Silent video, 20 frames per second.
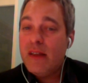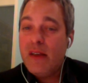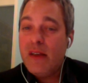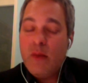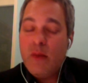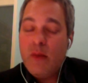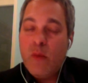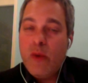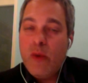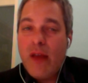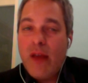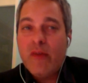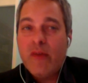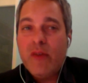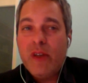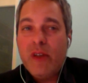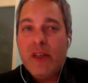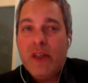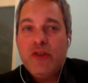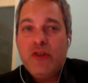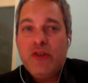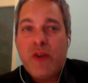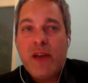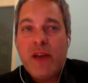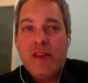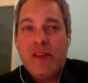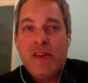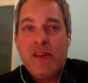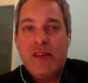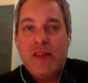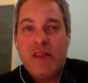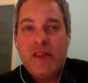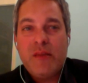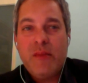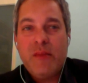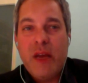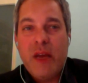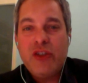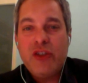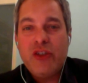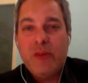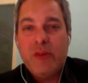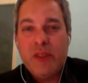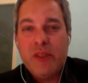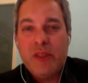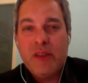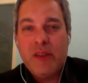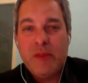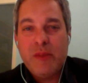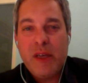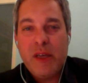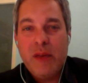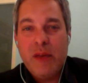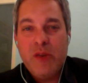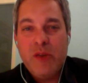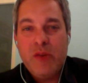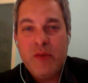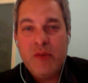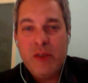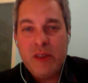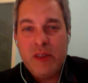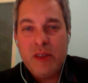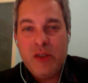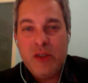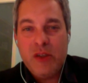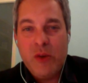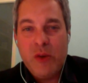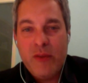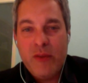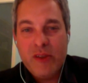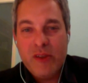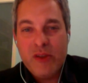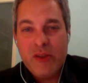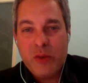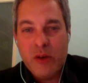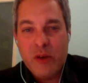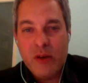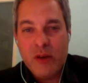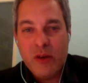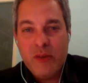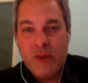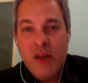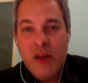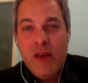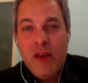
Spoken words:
we haven't really addressed this dimension, but sometimes you really do have to sort of